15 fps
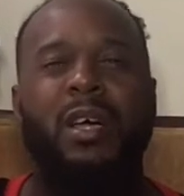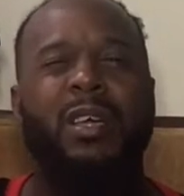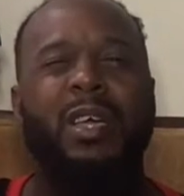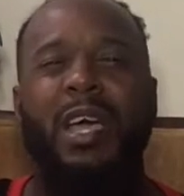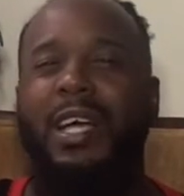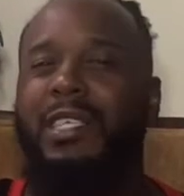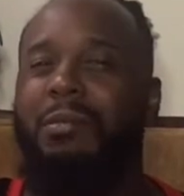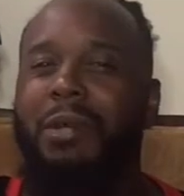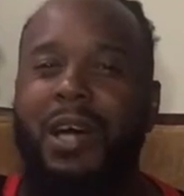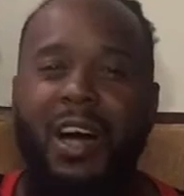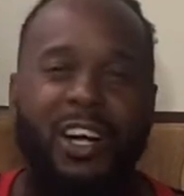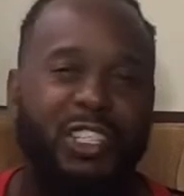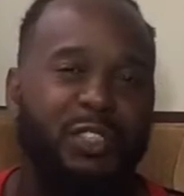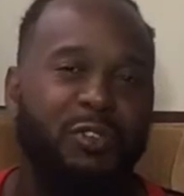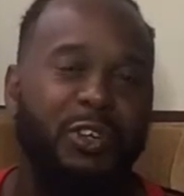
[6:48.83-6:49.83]
He had some
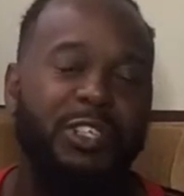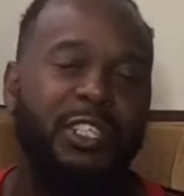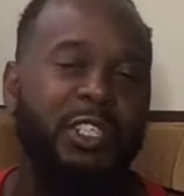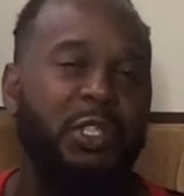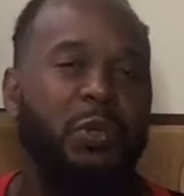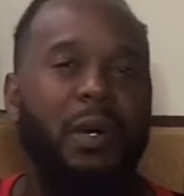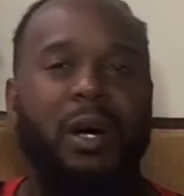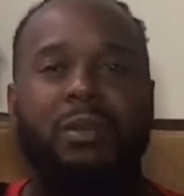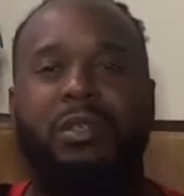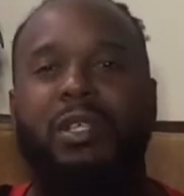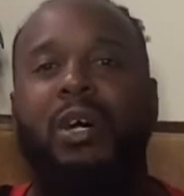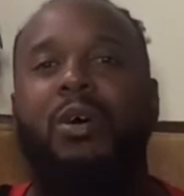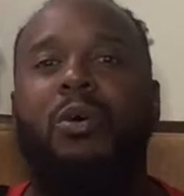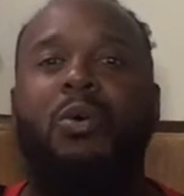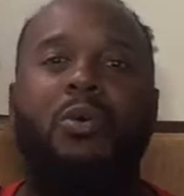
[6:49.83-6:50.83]
controversy throughout
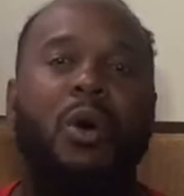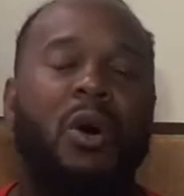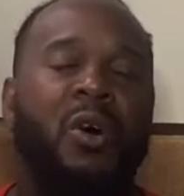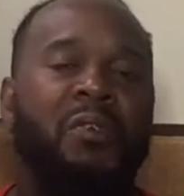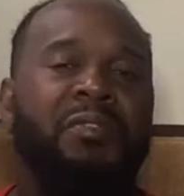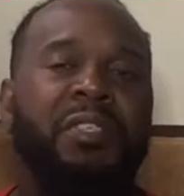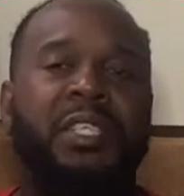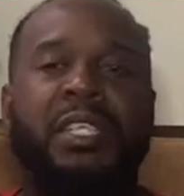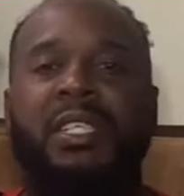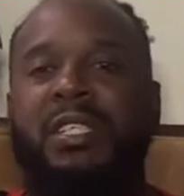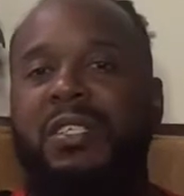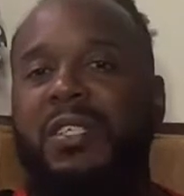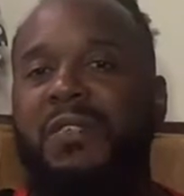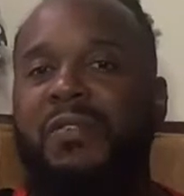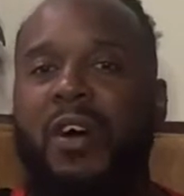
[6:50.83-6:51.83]
the whole
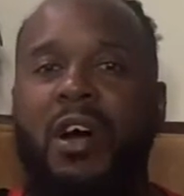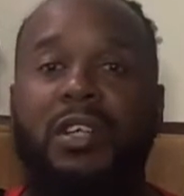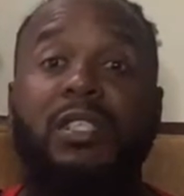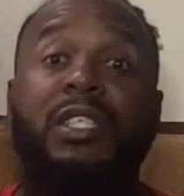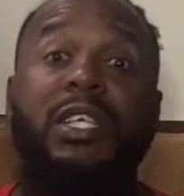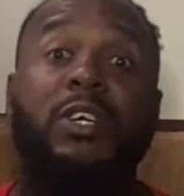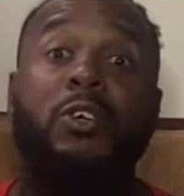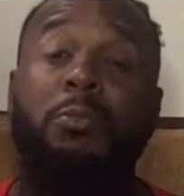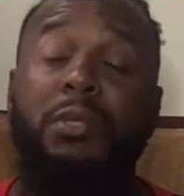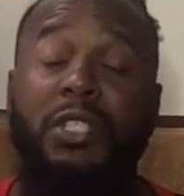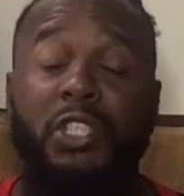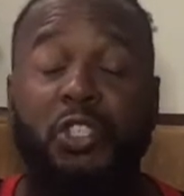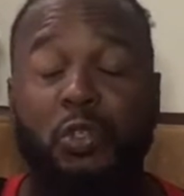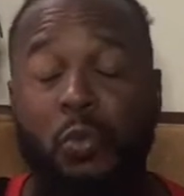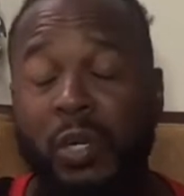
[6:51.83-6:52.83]
offseason as far as his helmet
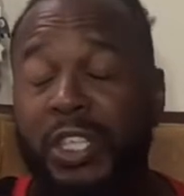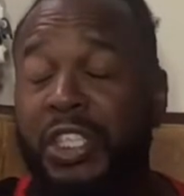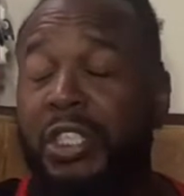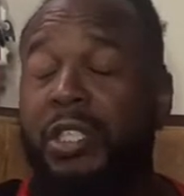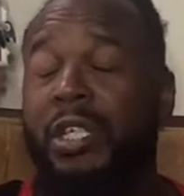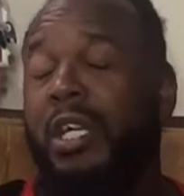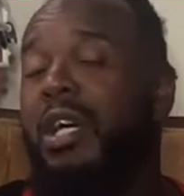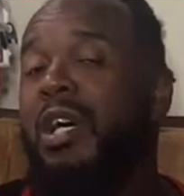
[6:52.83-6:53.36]
situation,